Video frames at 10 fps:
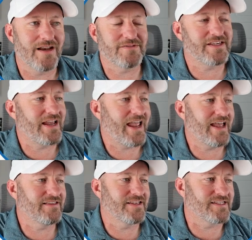and I'm saying,
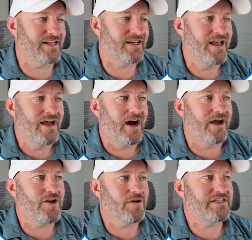hey, listen, uh,
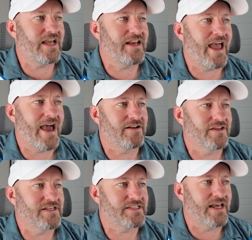you're a data
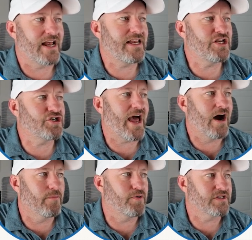analyst and I need you to
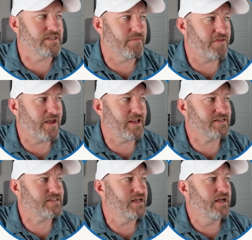output some
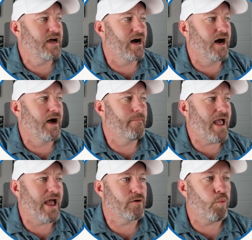things. Um,
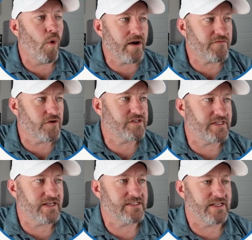and one of those
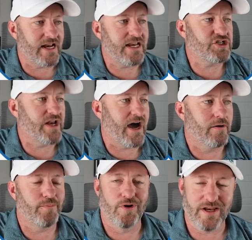things that I need you to
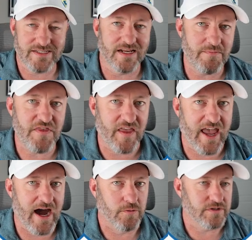output is going to be the
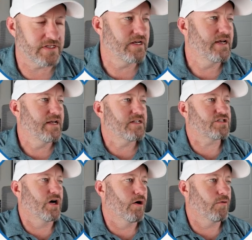count.
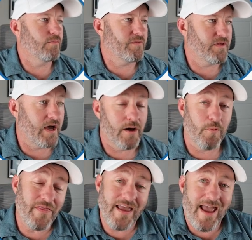So uh,
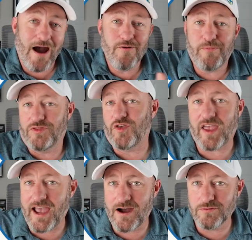when they output the
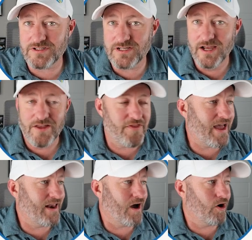count,
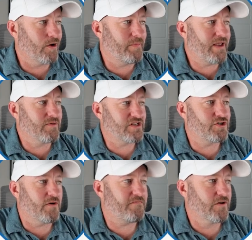then I'll be able to
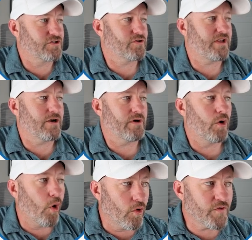do a filter here and
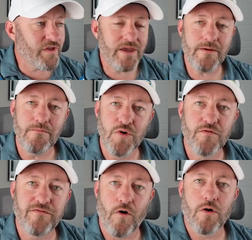only
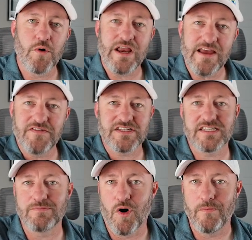move forward if it's a
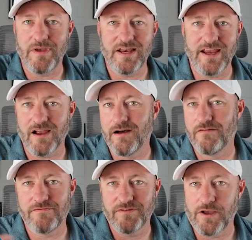small meeting
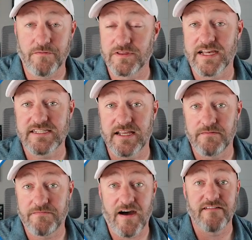of, you know, less
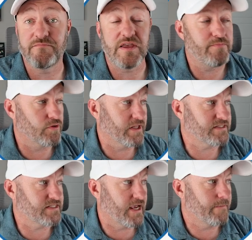than five people,
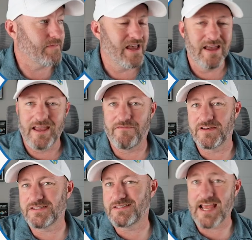let's say. If
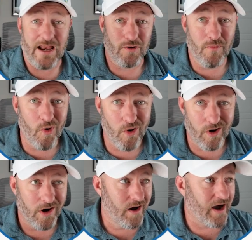it's 10 or
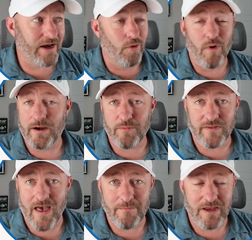more, I don't want to
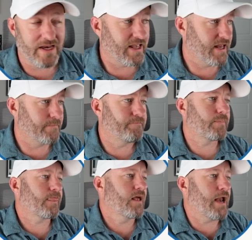bring that meeting in.
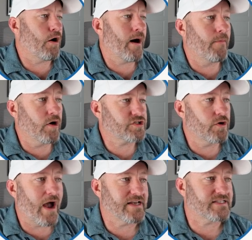Now I'm
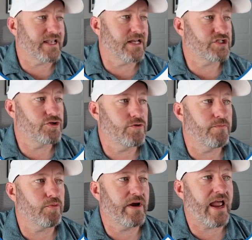also asking it to
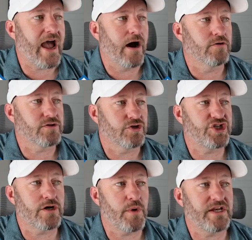bring out or
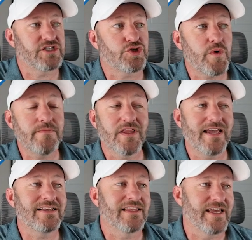generate a
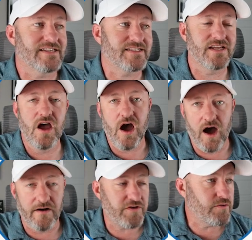streamlined list
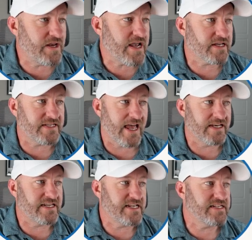of unique
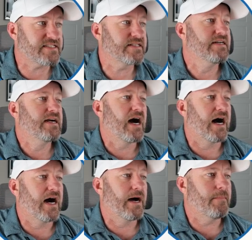attendees
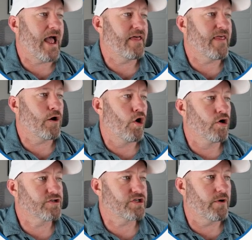um, and then
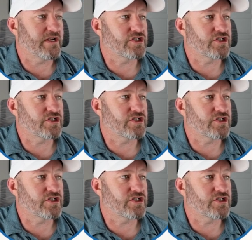also